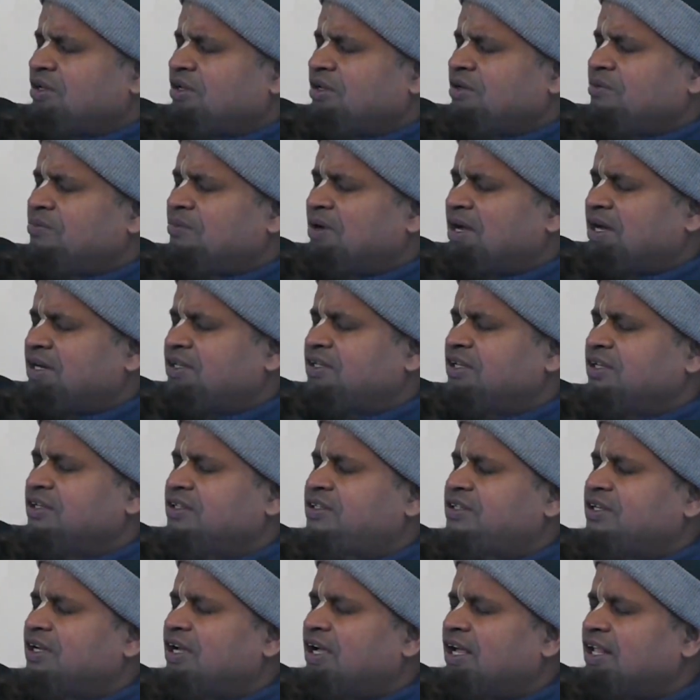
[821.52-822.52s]

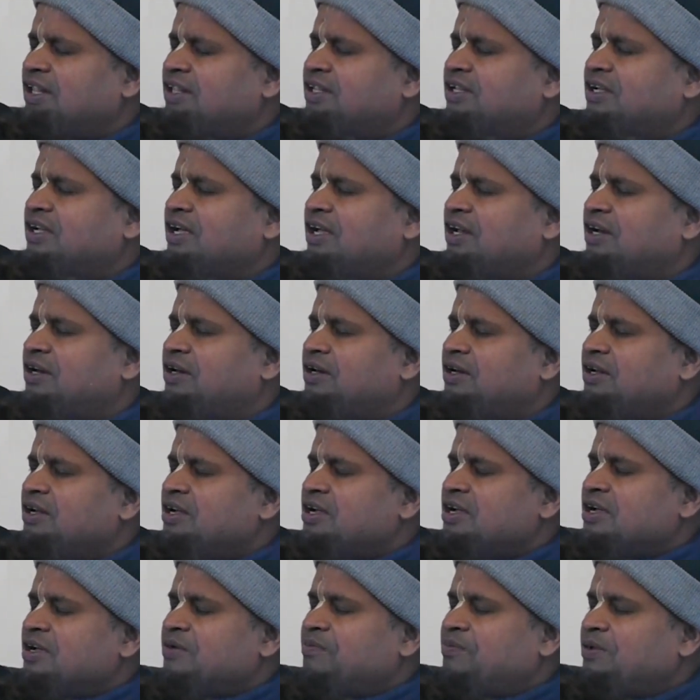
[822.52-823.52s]
emergency healthcare
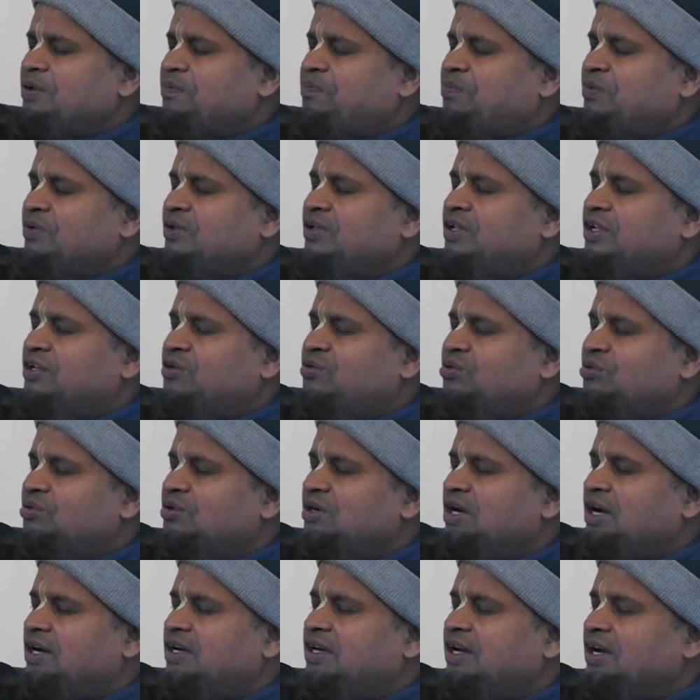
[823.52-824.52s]
people they should
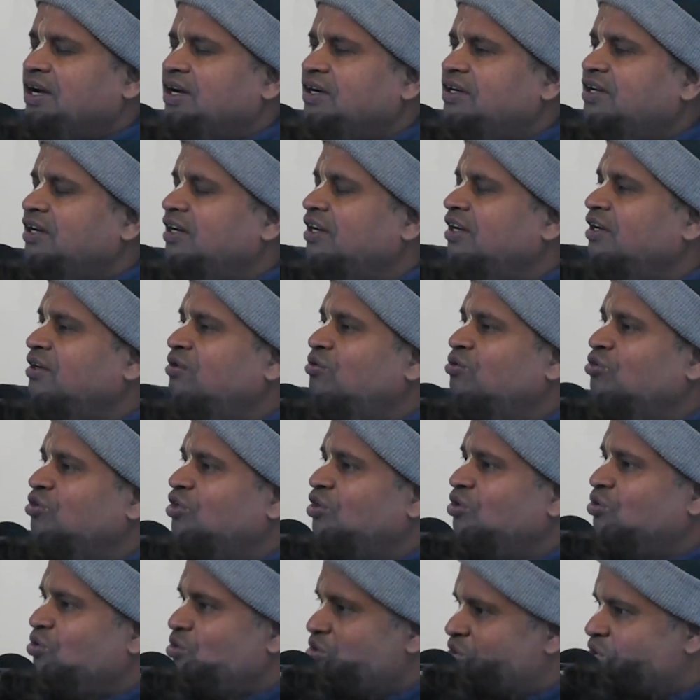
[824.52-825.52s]
not enter into
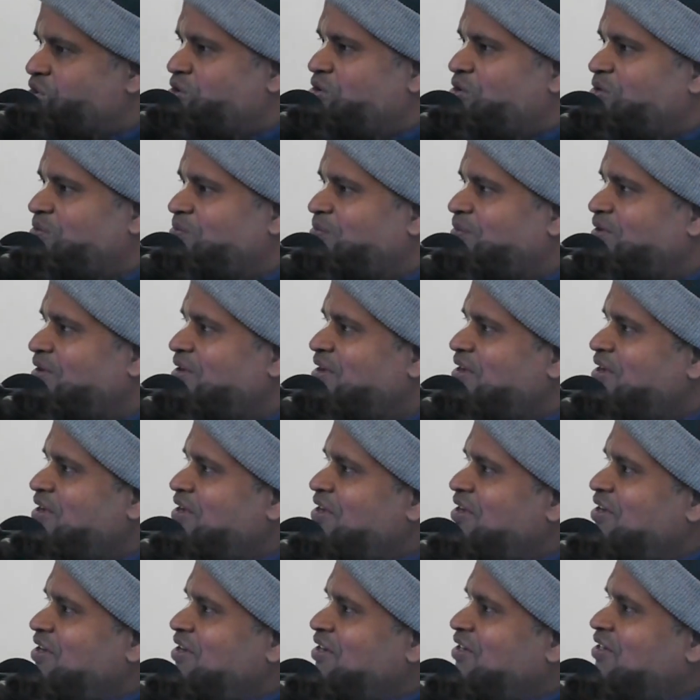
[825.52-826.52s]
the home.
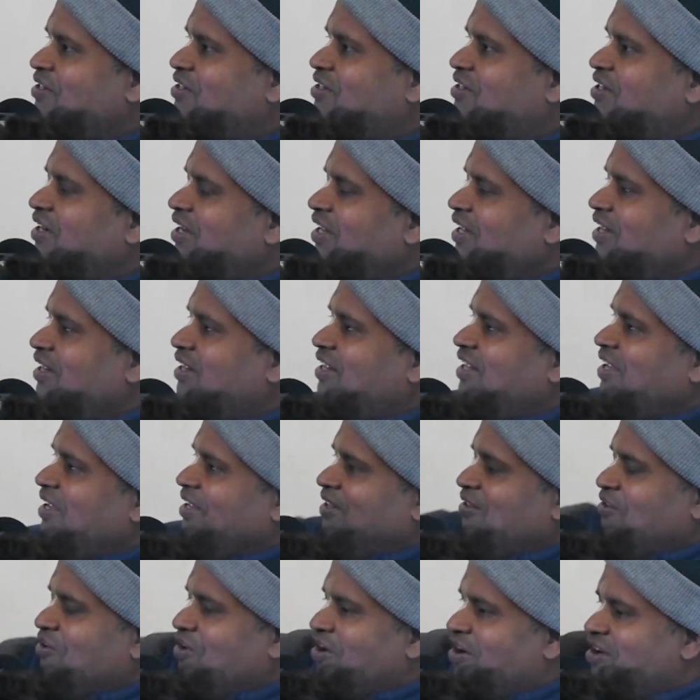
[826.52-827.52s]
Still
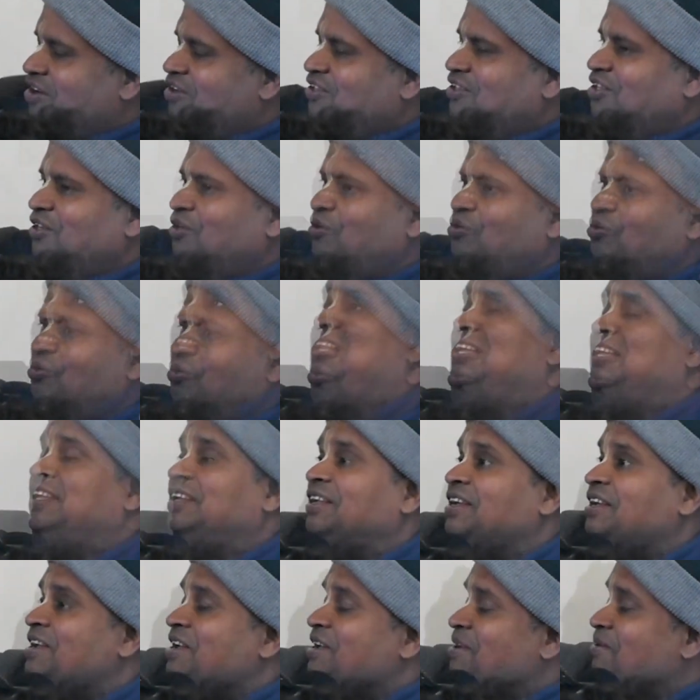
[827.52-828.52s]
they knock the door, the
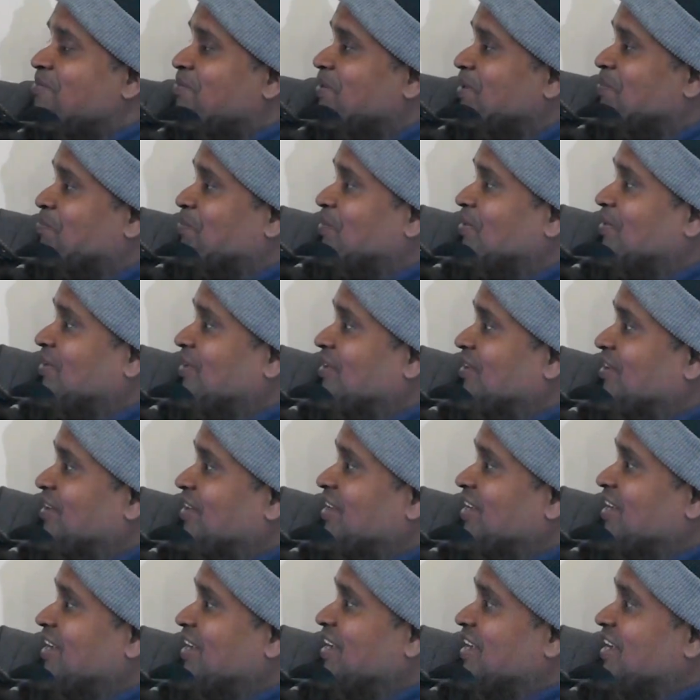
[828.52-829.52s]
people.
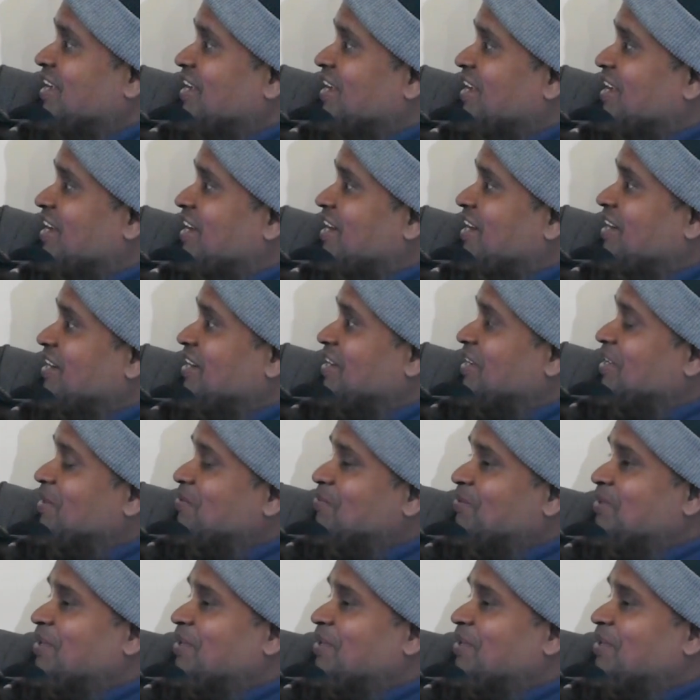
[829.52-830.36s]
And if